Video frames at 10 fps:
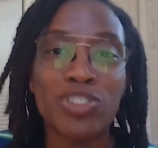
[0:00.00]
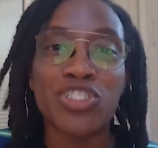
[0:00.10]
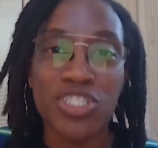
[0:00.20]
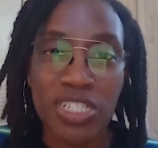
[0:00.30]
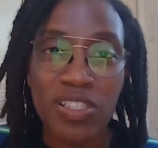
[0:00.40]
Which
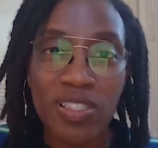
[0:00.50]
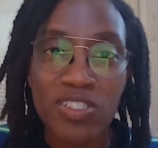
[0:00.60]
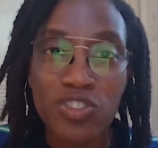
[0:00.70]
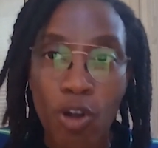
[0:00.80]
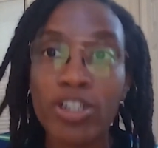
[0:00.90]
is
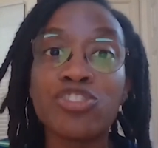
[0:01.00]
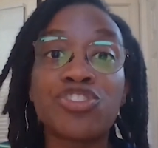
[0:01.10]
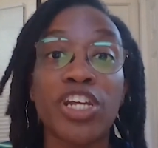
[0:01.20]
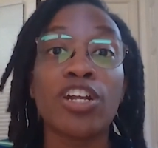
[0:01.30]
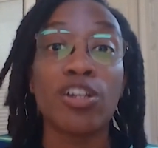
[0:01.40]
start to
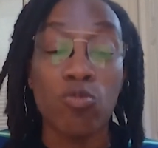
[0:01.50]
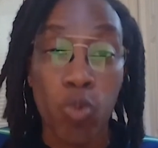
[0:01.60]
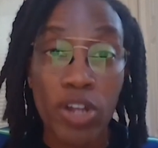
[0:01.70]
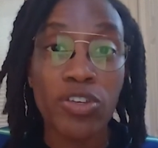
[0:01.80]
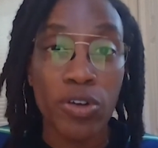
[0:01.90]
share
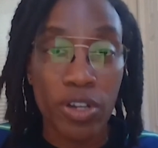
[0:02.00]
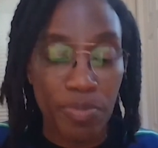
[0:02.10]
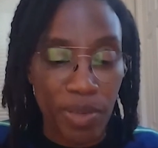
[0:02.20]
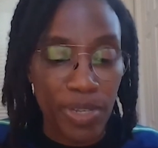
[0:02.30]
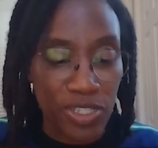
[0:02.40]
what your
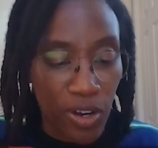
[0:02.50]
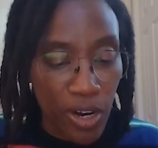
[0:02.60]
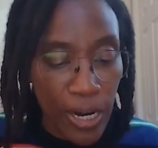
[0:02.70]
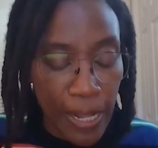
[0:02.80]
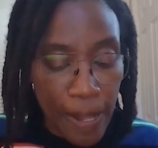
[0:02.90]
commitments
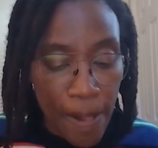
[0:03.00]
are.